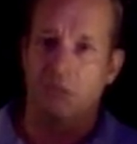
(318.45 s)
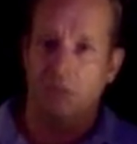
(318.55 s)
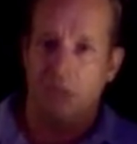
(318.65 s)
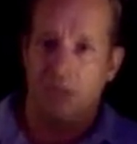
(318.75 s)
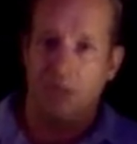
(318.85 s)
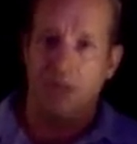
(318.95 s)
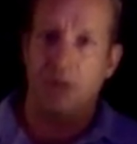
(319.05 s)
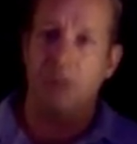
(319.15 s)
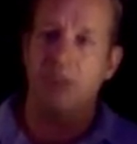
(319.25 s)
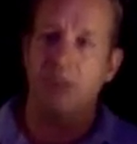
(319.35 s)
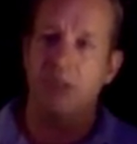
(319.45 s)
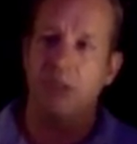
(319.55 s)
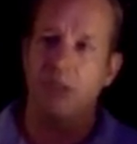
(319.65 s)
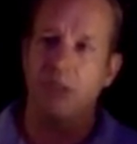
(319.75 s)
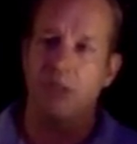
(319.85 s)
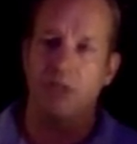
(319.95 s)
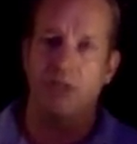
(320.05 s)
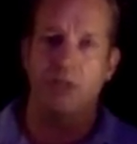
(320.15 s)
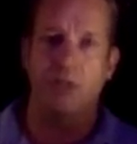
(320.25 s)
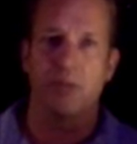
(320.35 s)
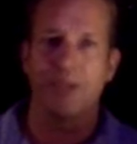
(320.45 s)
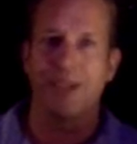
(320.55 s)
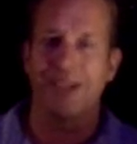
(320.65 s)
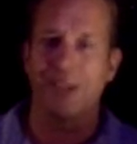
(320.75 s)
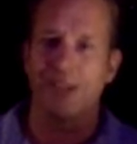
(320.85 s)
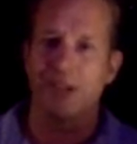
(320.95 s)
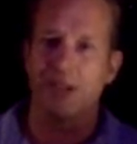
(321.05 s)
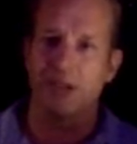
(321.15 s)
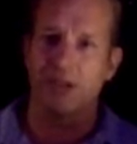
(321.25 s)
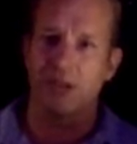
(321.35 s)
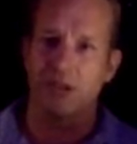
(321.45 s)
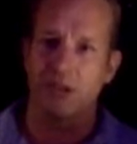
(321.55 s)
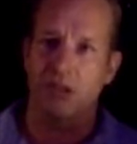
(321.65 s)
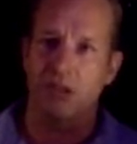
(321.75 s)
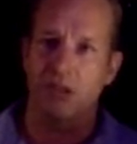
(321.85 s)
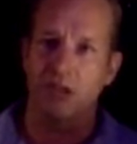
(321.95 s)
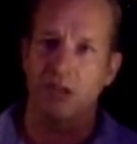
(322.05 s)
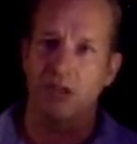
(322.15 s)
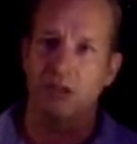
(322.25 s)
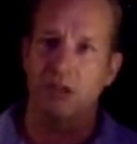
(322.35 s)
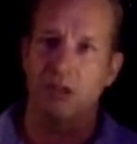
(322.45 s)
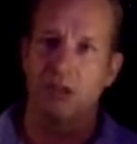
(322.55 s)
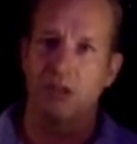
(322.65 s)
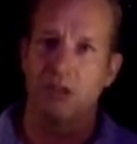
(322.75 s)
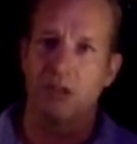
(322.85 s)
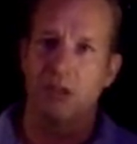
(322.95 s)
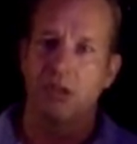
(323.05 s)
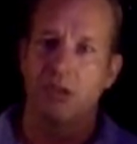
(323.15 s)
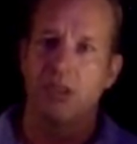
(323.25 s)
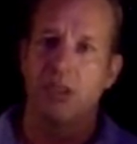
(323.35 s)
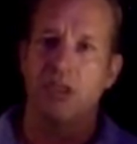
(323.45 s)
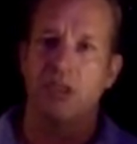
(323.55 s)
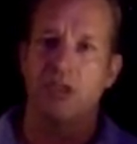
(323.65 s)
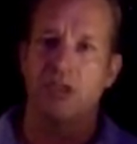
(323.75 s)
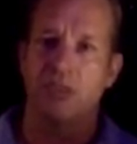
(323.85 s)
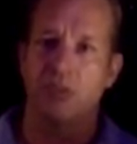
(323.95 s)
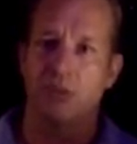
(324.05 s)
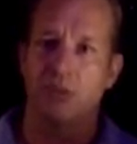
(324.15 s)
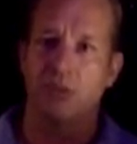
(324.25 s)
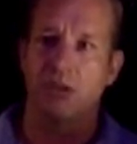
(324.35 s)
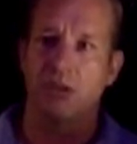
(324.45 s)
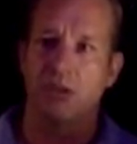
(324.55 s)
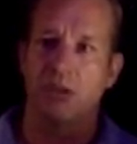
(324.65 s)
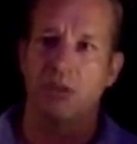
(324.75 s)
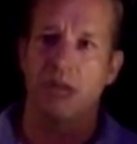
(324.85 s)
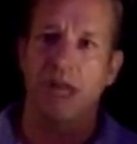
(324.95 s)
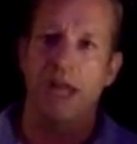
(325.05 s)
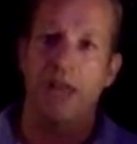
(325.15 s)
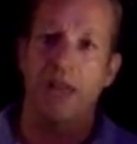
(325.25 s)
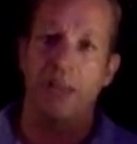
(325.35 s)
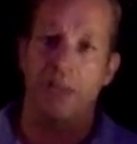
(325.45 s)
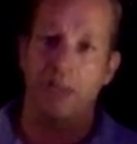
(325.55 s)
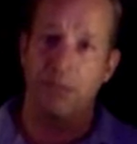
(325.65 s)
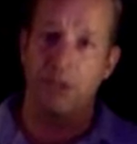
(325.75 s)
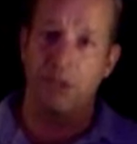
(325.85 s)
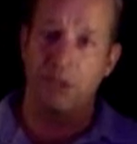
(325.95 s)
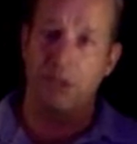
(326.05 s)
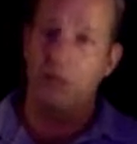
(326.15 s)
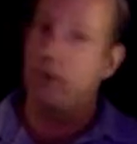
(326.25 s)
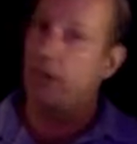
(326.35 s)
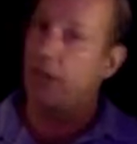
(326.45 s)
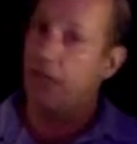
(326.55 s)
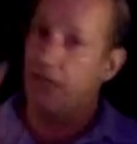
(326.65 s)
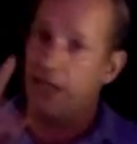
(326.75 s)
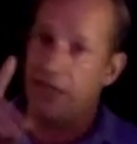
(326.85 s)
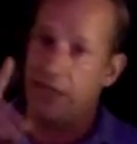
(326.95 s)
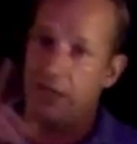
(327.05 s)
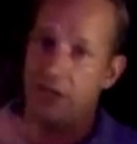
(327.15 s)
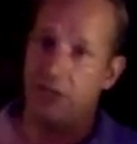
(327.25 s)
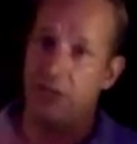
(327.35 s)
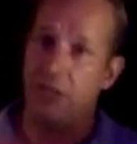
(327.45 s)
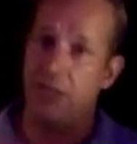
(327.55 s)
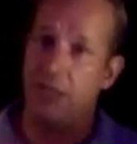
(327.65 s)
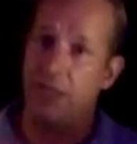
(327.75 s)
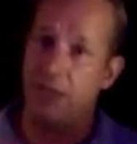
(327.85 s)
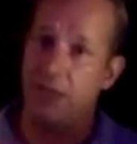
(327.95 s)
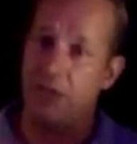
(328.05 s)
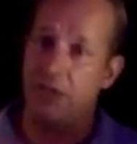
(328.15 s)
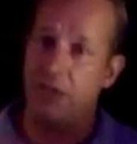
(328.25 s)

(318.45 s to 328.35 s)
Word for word: That's probably where they would come from. But by examining this a little closer, we could explore how that might be so and how that also might not be so.